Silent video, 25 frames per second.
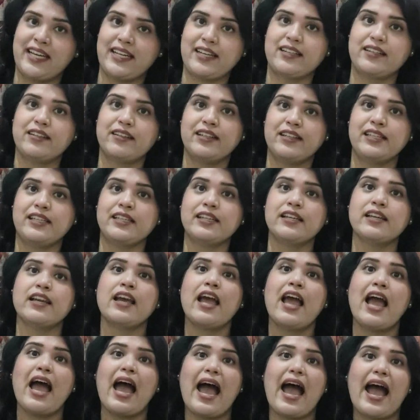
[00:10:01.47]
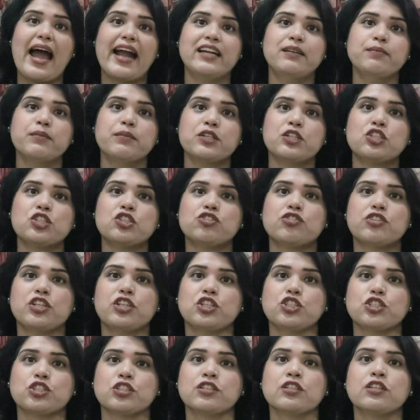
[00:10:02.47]
territory
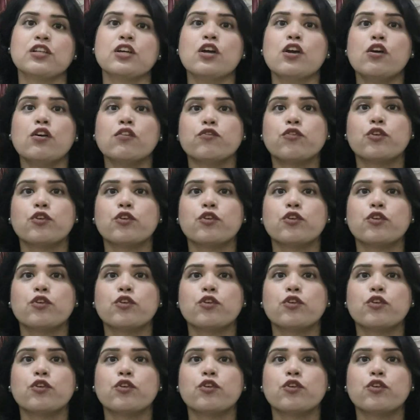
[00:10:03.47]
administration